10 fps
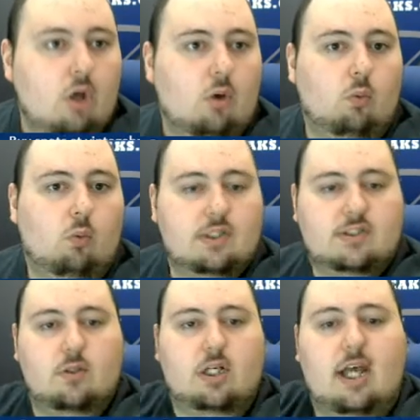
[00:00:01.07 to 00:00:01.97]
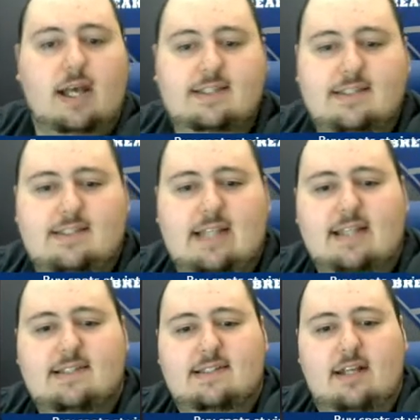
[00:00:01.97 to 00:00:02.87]
What's going on, guys? This is
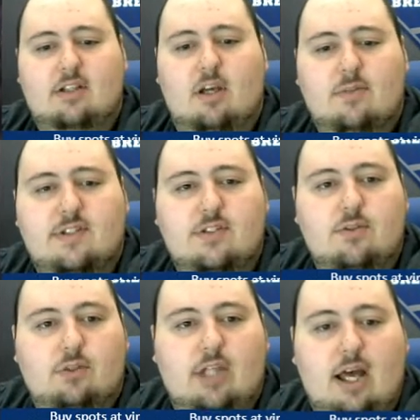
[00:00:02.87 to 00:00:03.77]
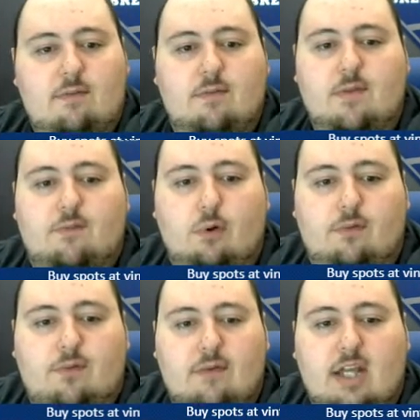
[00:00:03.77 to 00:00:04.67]
S10 coming to you live from the
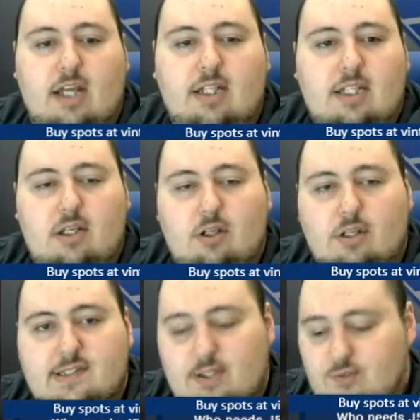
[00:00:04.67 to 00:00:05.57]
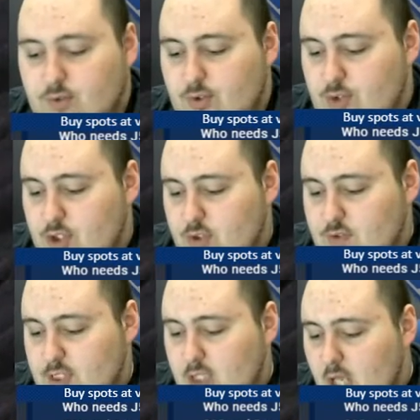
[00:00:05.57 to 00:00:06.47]
459 here in Central New
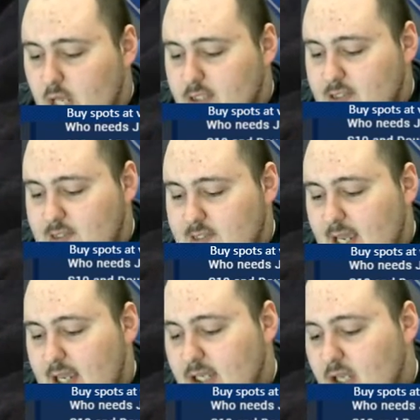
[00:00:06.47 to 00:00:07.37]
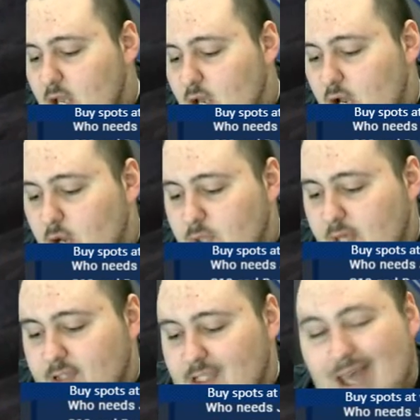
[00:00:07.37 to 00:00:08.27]
Jersey. Today, we
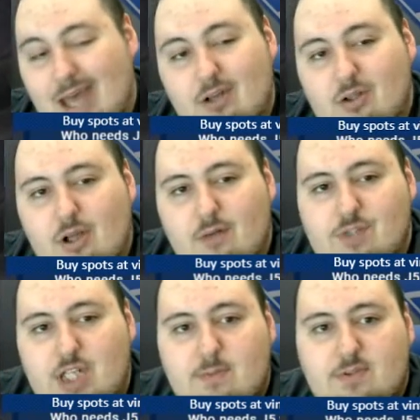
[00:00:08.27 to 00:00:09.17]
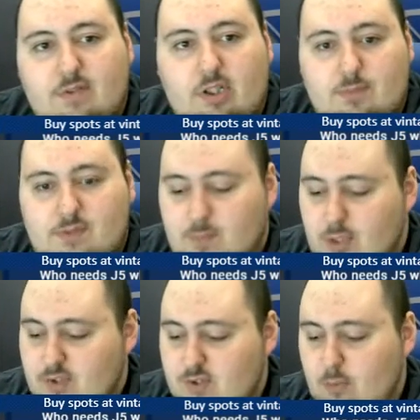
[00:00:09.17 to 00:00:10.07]
have a gaggle of James Phillips
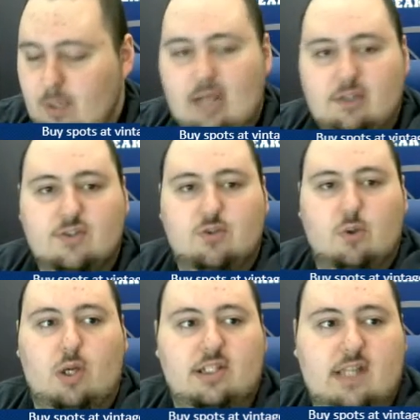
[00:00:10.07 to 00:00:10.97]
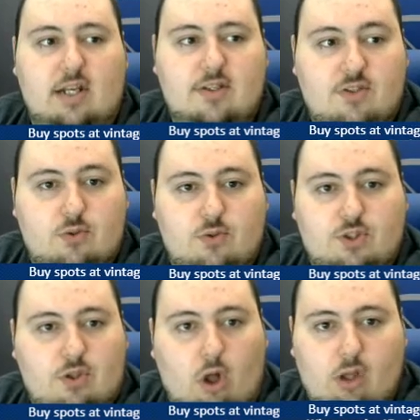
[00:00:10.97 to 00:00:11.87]
personal packs, so I decided to do
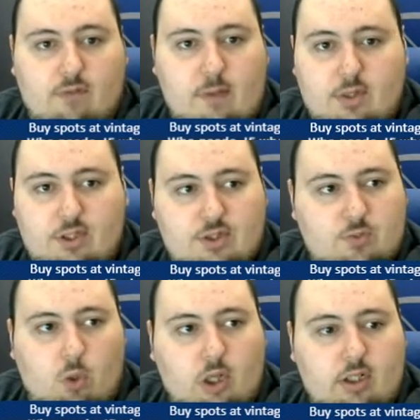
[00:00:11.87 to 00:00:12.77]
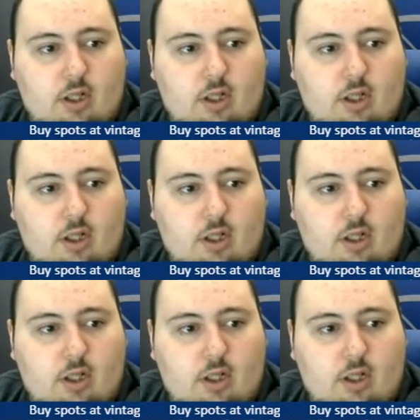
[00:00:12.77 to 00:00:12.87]
all of them in just one